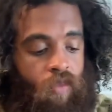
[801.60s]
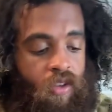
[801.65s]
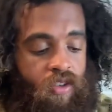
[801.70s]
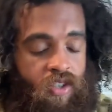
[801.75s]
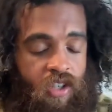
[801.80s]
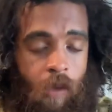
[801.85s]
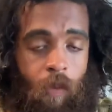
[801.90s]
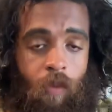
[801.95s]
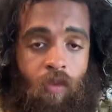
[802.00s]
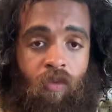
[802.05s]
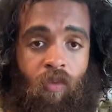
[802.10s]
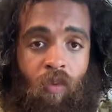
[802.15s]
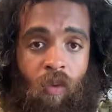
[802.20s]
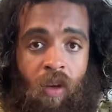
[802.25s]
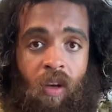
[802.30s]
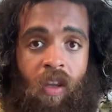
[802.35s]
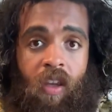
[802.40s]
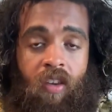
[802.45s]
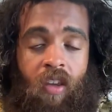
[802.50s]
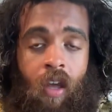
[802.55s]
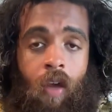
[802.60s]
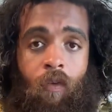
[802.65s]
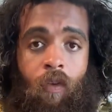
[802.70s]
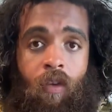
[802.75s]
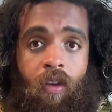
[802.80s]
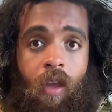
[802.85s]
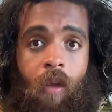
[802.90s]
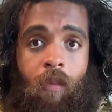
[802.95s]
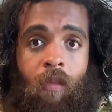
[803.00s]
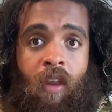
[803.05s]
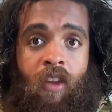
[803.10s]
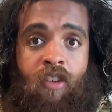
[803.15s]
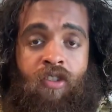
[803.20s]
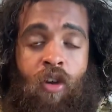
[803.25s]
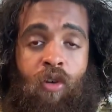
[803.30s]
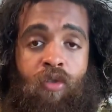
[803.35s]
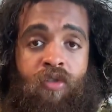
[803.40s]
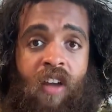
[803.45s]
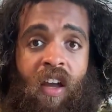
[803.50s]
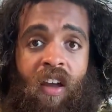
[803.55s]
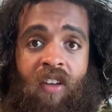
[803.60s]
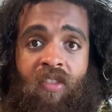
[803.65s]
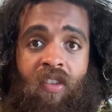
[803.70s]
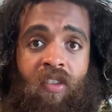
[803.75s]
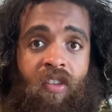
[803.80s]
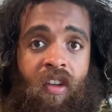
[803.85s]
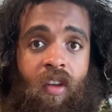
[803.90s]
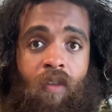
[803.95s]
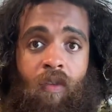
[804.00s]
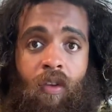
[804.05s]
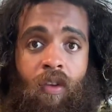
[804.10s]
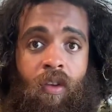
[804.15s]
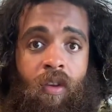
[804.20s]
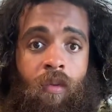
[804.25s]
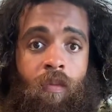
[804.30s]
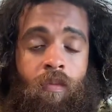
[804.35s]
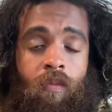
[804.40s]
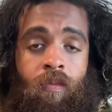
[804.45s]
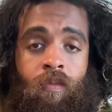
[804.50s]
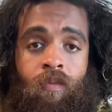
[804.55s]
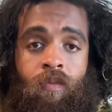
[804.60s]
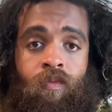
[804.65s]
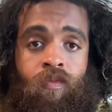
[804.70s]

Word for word: and she was really tough on them, like Joe Jackson tough on them.